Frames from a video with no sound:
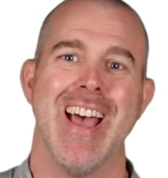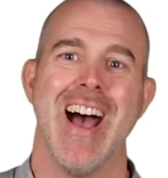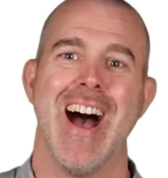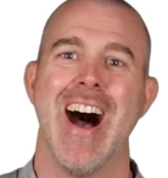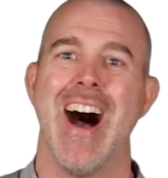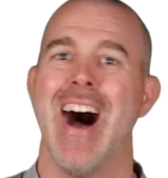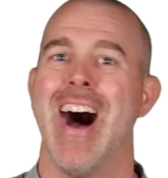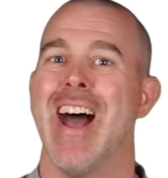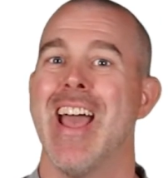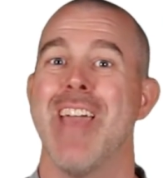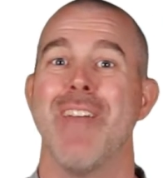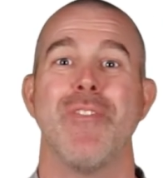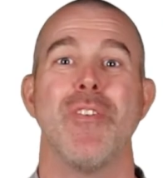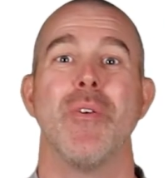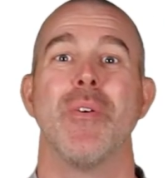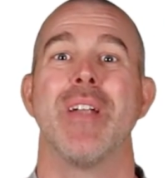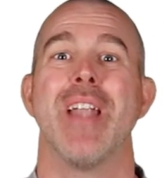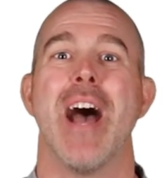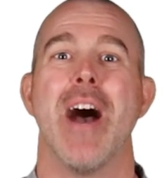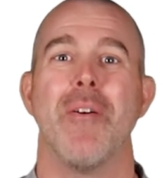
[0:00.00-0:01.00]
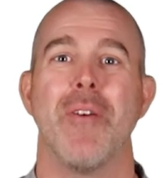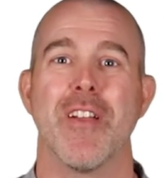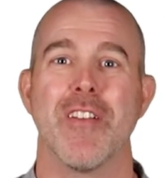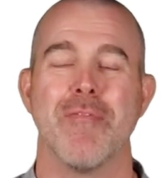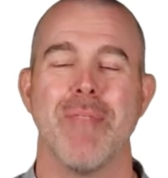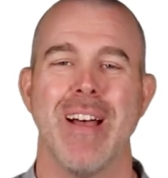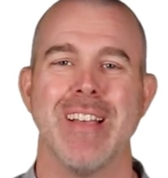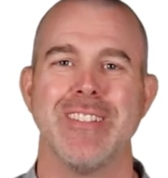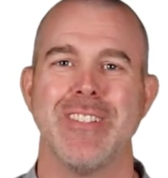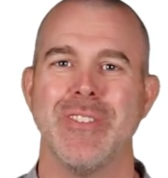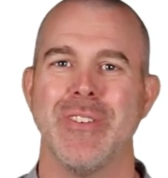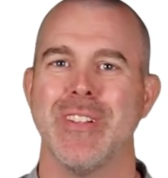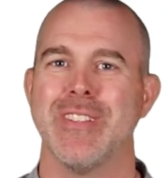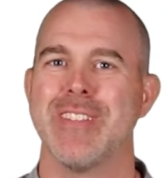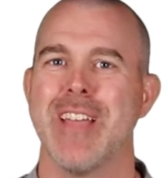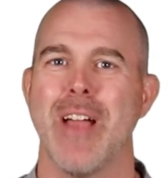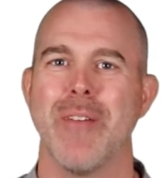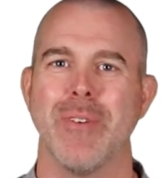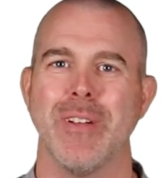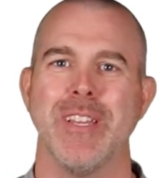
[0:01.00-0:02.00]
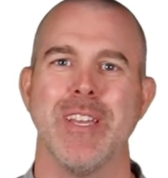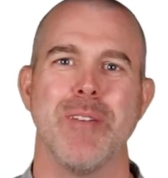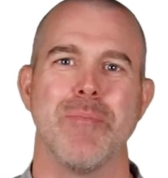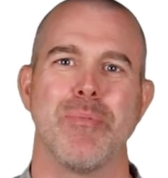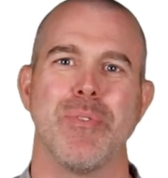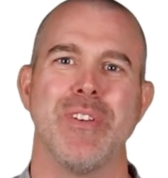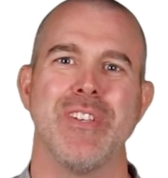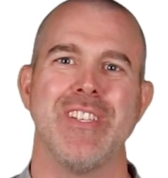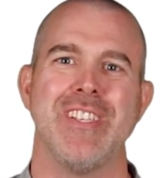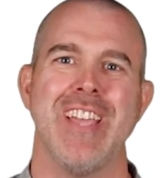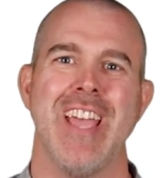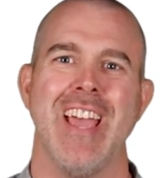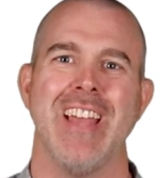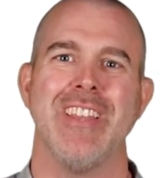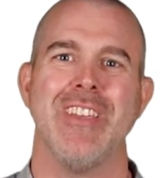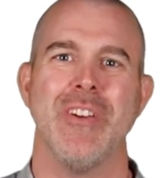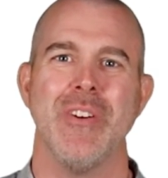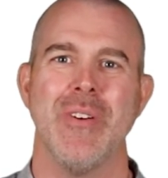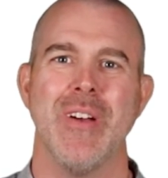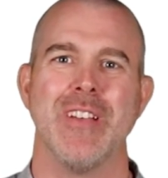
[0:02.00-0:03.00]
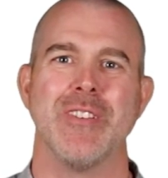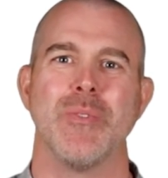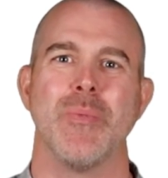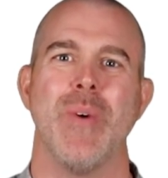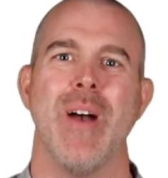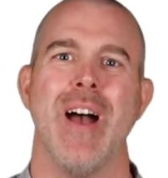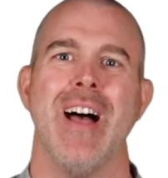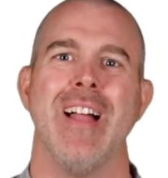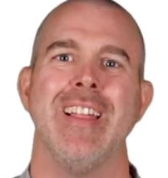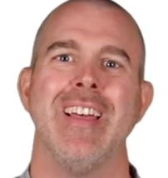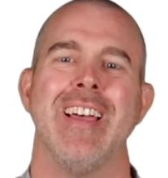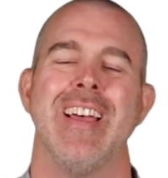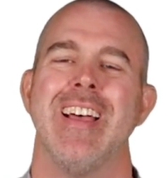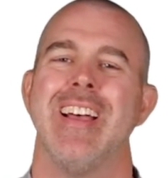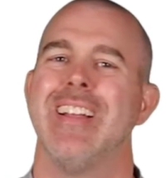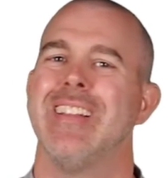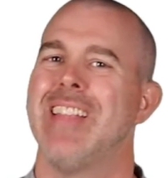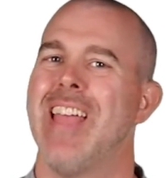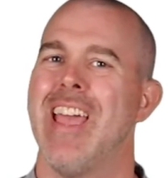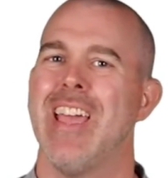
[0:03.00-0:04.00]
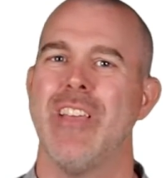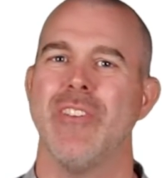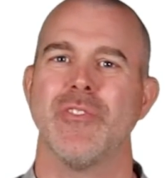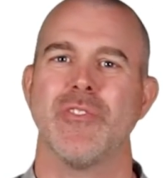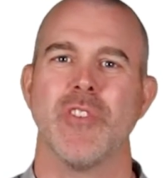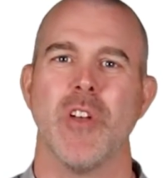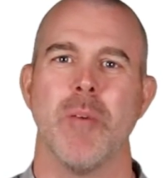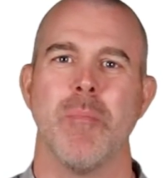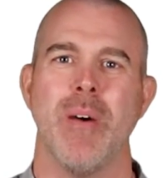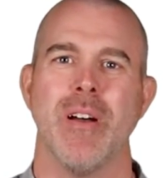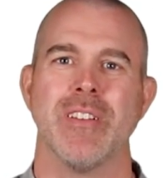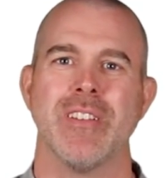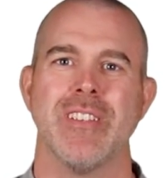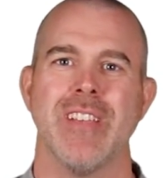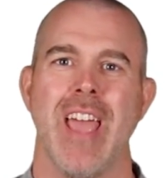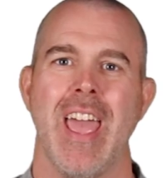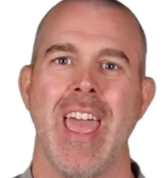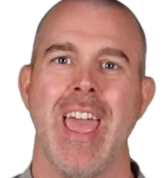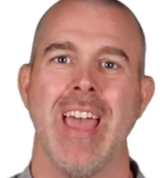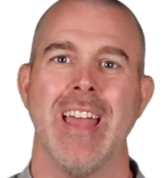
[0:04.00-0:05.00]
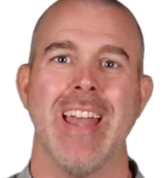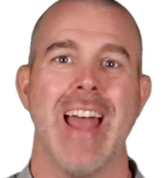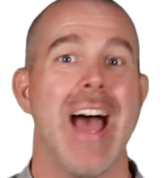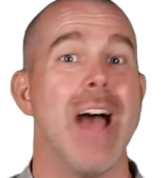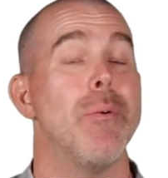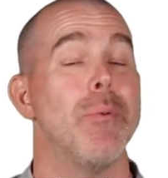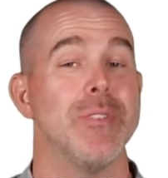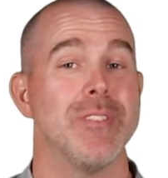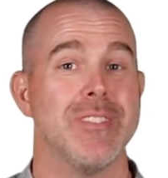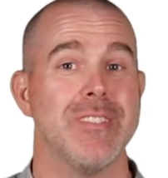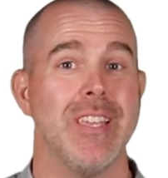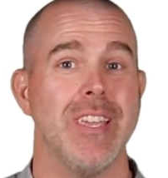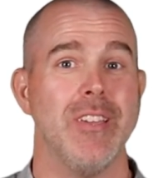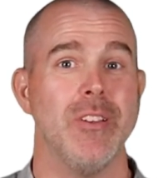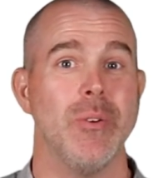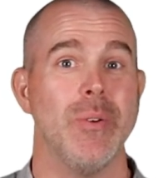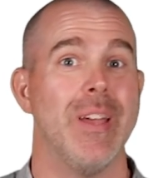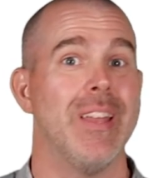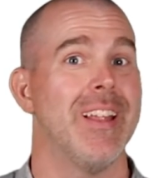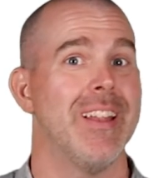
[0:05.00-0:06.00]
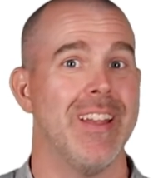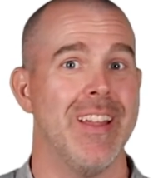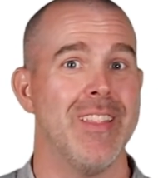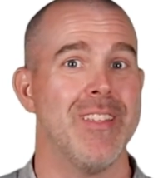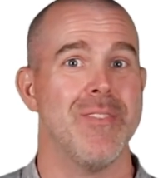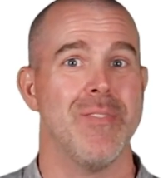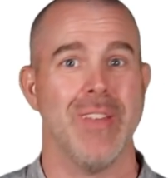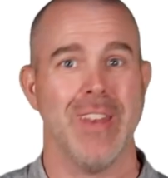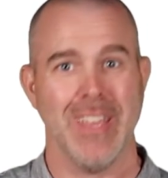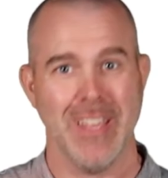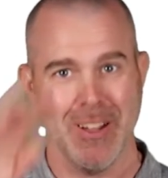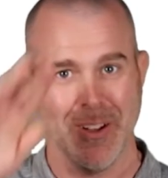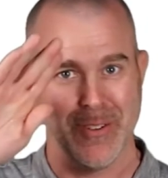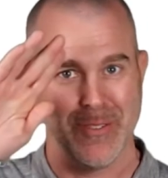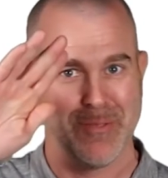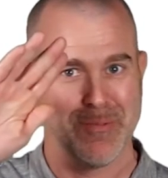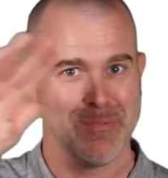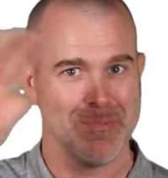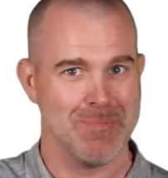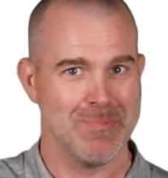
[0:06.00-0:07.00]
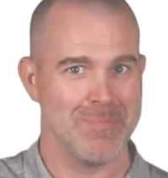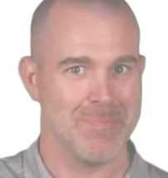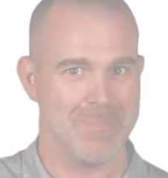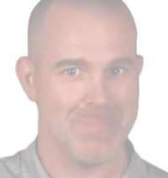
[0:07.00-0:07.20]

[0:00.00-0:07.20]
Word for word: Uh, if you are not one of my students, I really appreciate you as well. Thank you so much, and I will see you in another video.